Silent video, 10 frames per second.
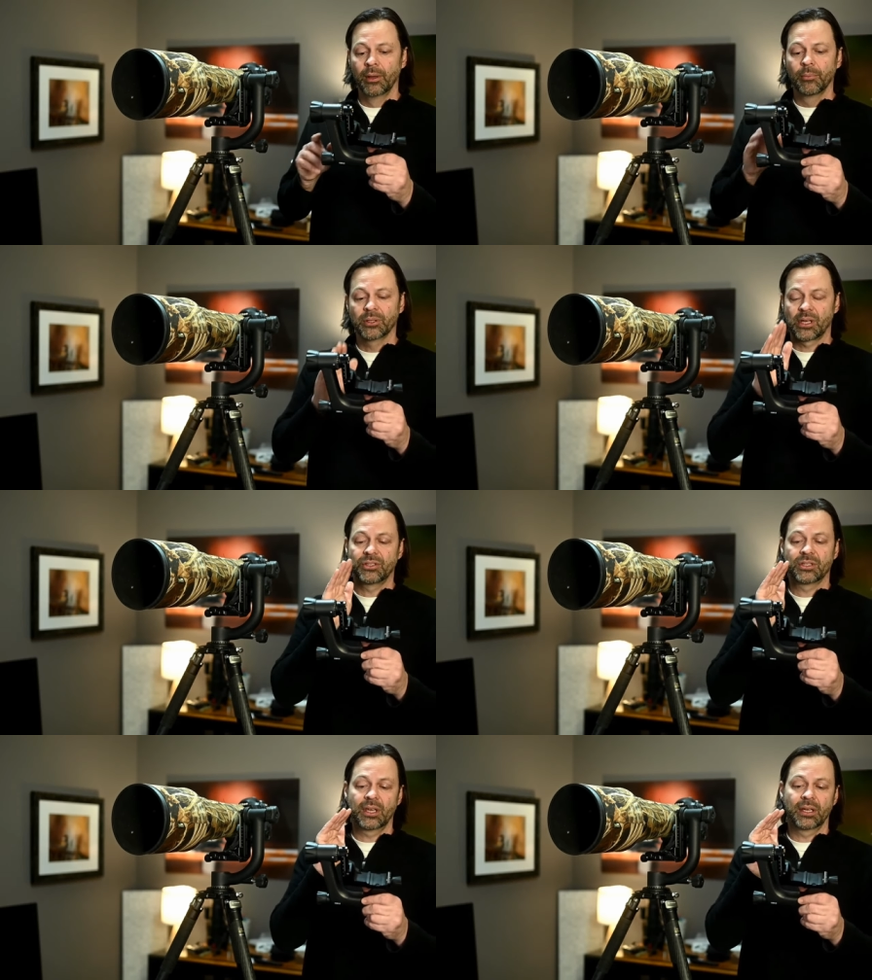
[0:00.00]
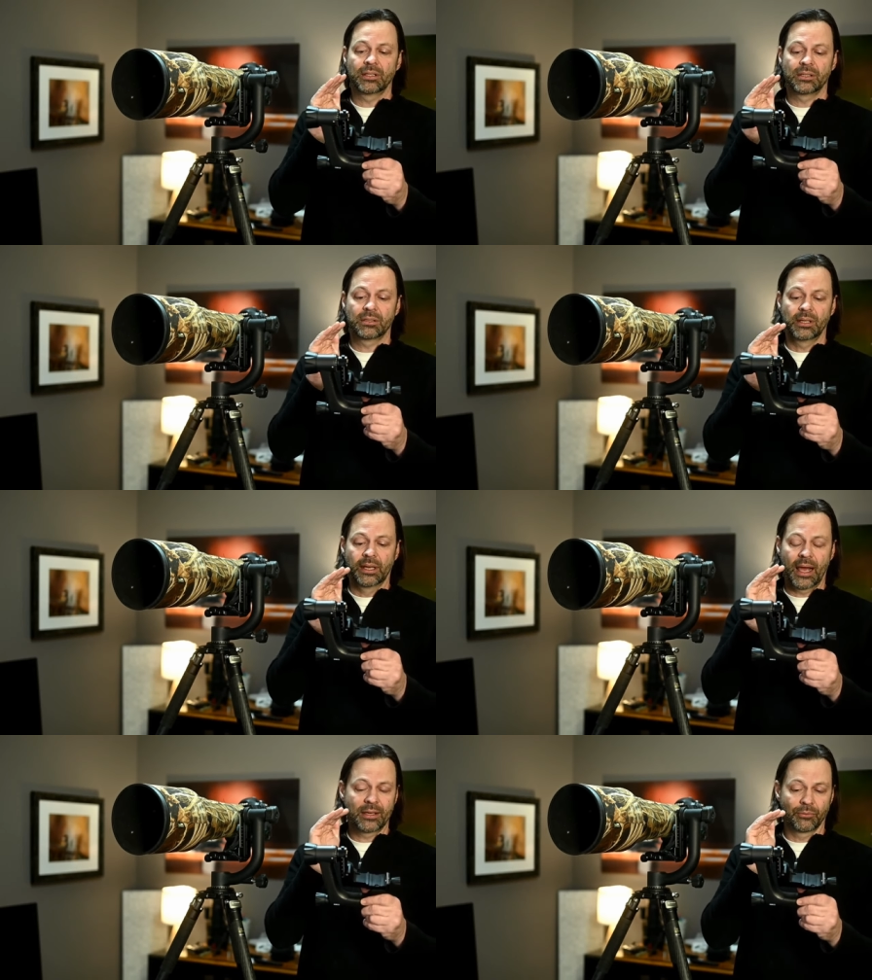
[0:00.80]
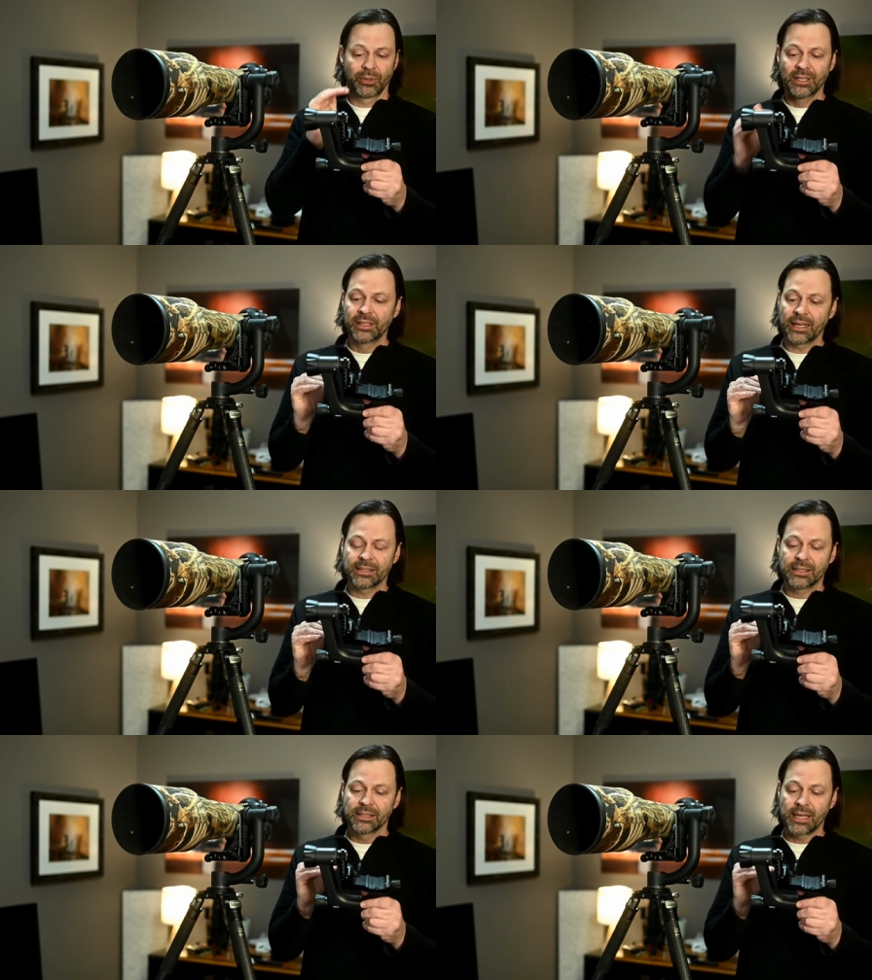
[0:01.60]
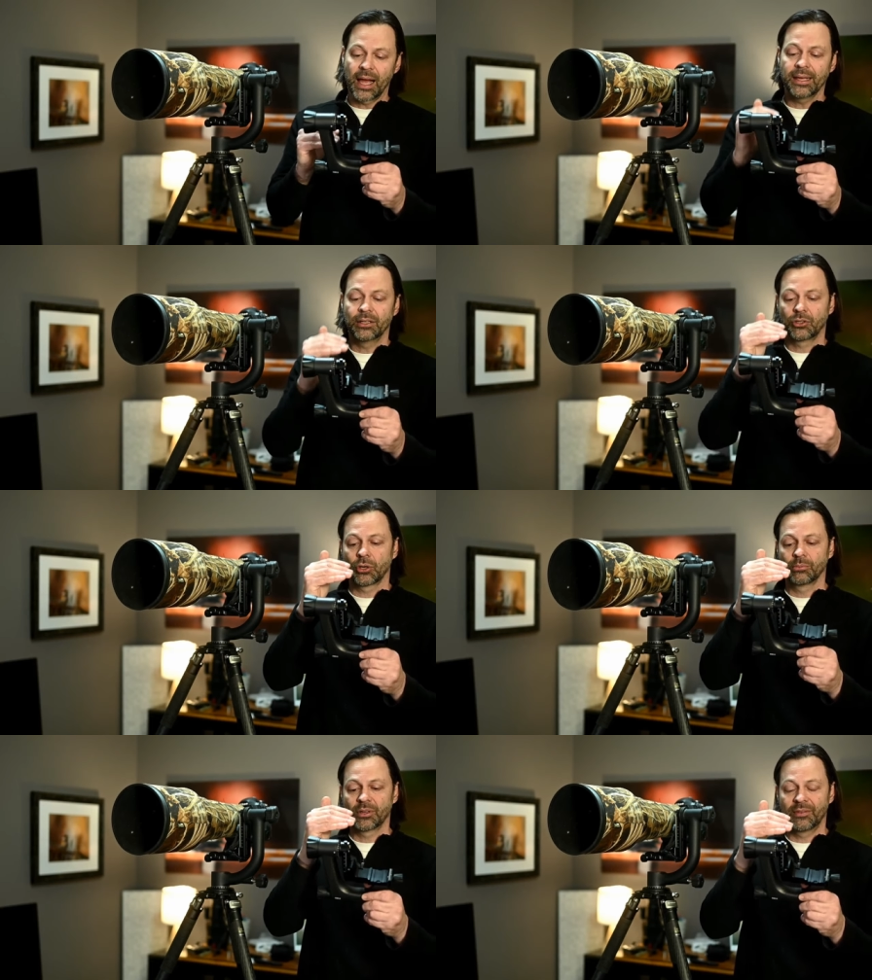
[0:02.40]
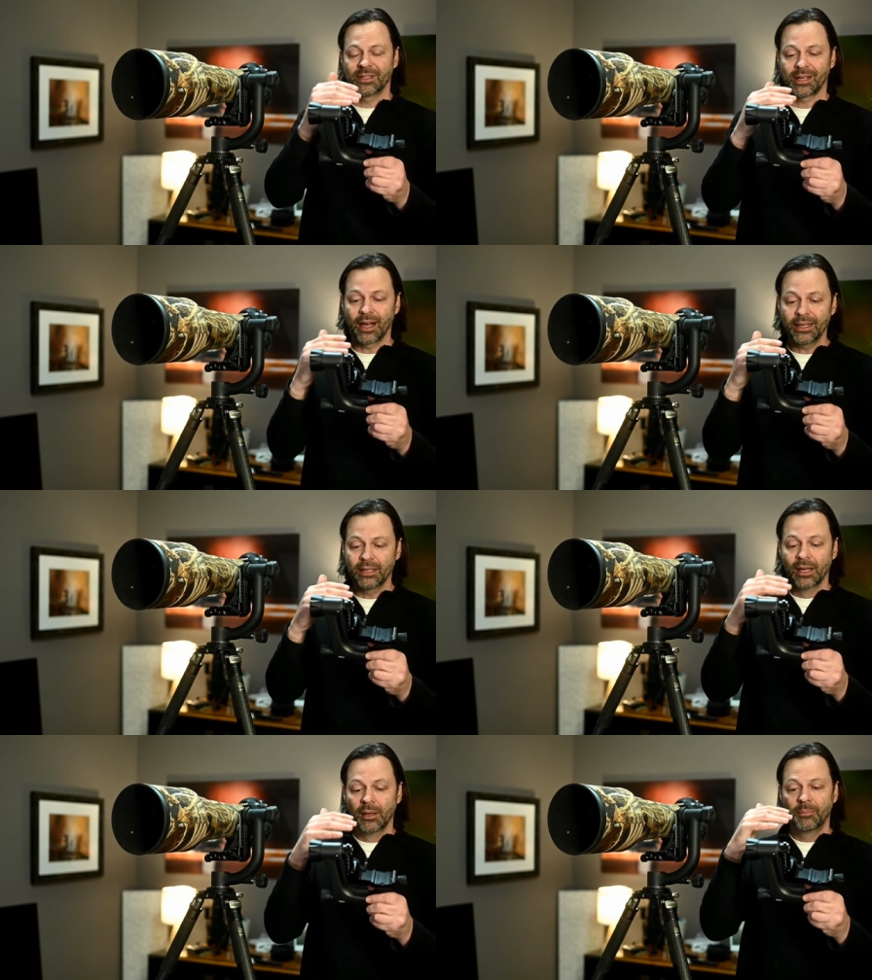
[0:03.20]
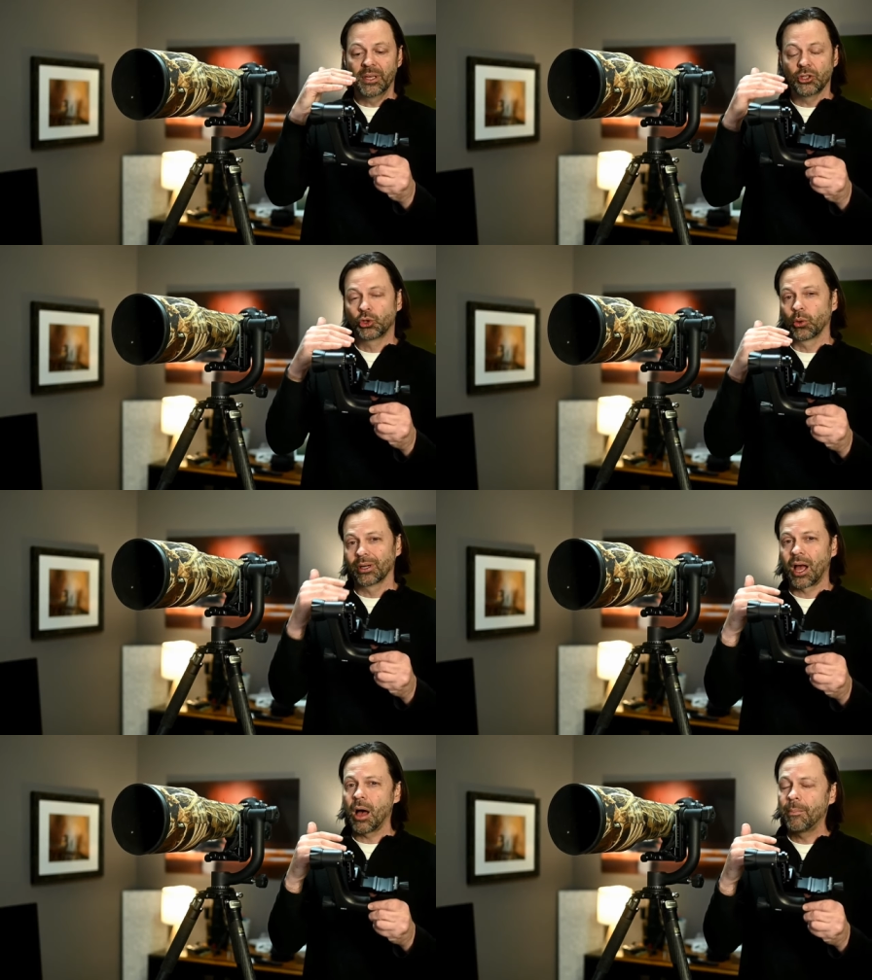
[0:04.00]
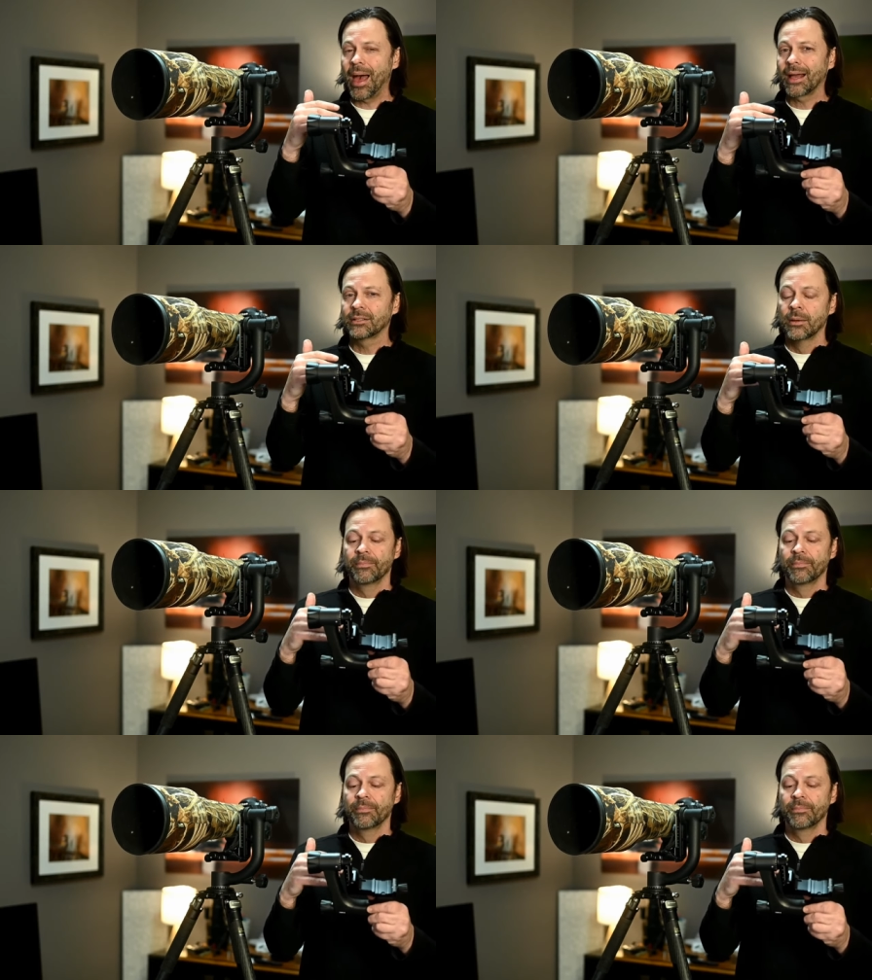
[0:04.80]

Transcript: because I just think it's it had a really nice design in terms of its height being short and compact,